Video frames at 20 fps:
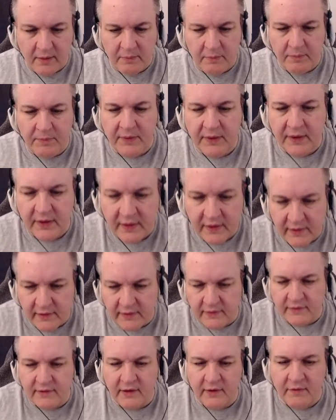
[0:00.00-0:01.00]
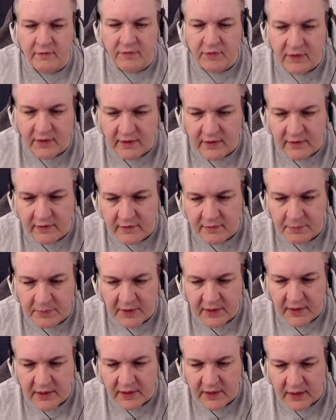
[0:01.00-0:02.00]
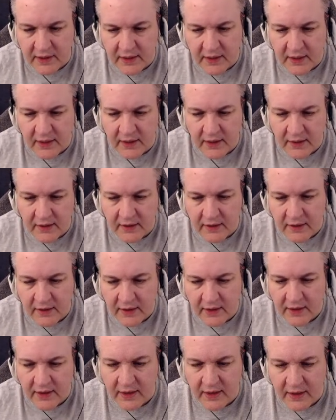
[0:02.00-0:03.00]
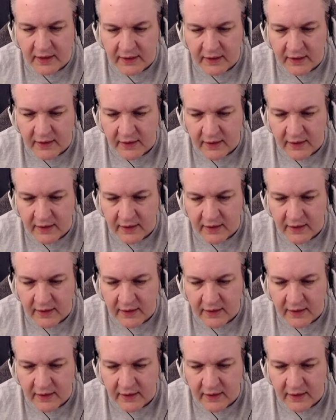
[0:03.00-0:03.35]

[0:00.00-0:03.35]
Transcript: because of the splitting headache.